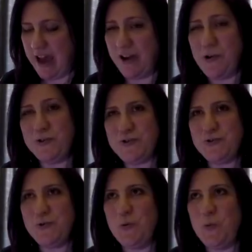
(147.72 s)
And
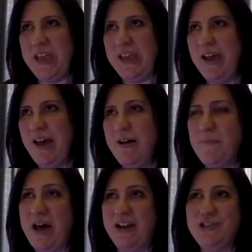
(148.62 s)
also we
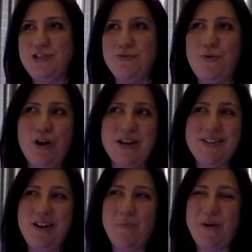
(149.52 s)
managed to
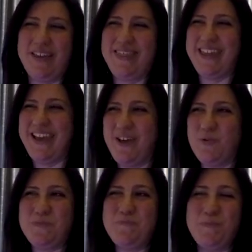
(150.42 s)
rocket up, I think it
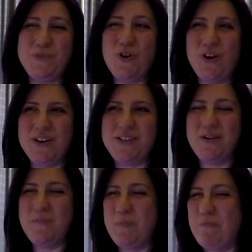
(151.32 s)
was
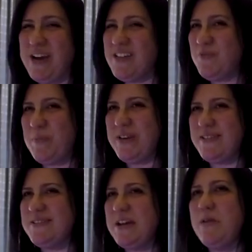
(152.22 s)
Socketum, it might have been
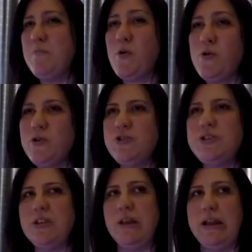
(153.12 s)

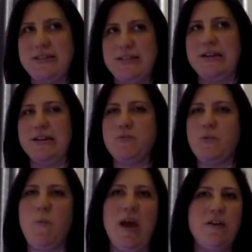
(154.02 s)
Sitemorse, the listings.
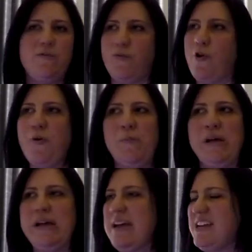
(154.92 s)
We went from
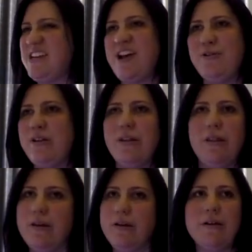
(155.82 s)
down
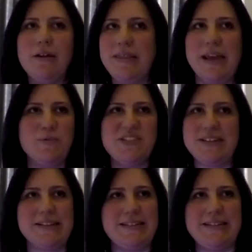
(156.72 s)
in the, I think it was
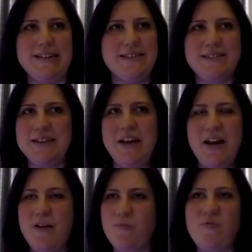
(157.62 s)
60s,
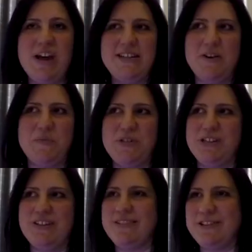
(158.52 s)
right up to
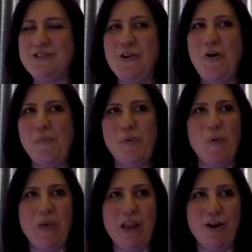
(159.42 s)
the top
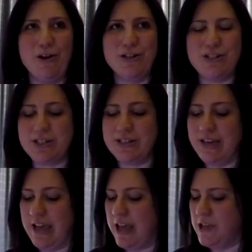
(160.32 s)
when we launched.
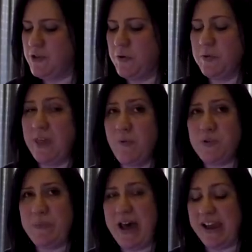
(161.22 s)
So that
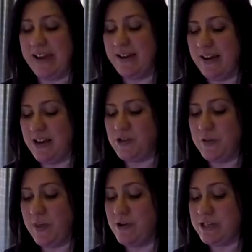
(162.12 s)
was back in
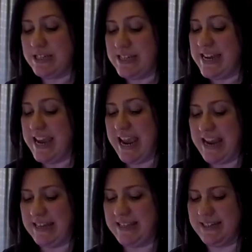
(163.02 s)

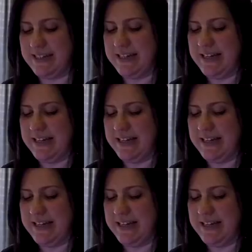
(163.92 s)
2008.